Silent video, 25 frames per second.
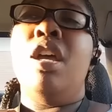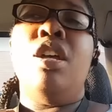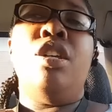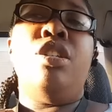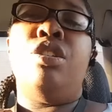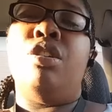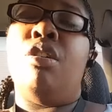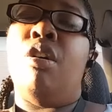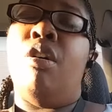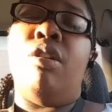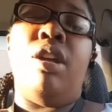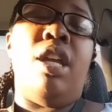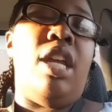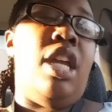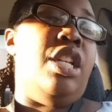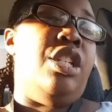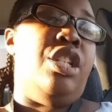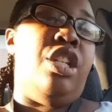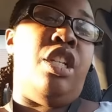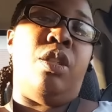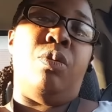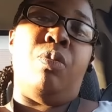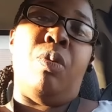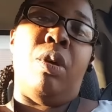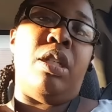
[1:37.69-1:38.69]
So it
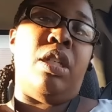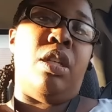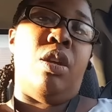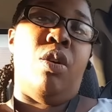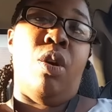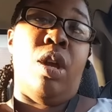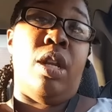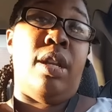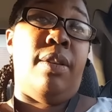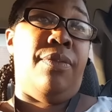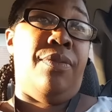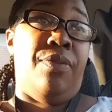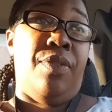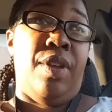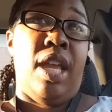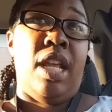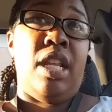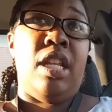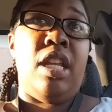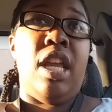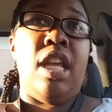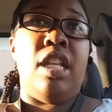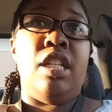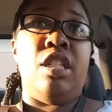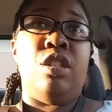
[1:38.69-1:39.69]
just wasn't going to
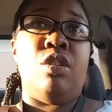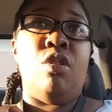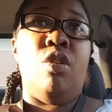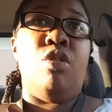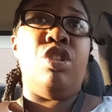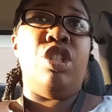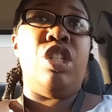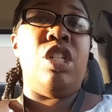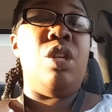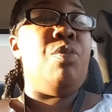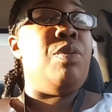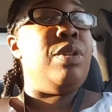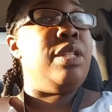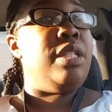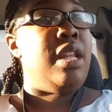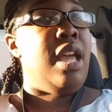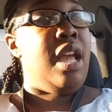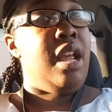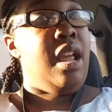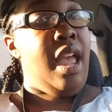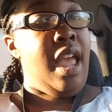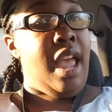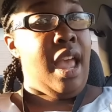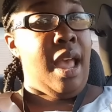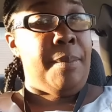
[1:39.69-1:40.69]
fit. And so she was
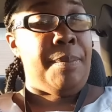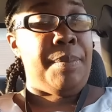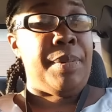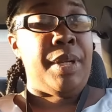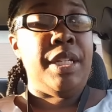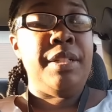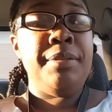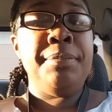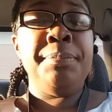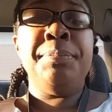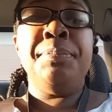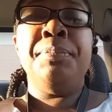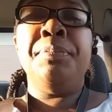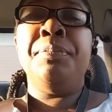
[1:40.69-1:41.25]
not happy.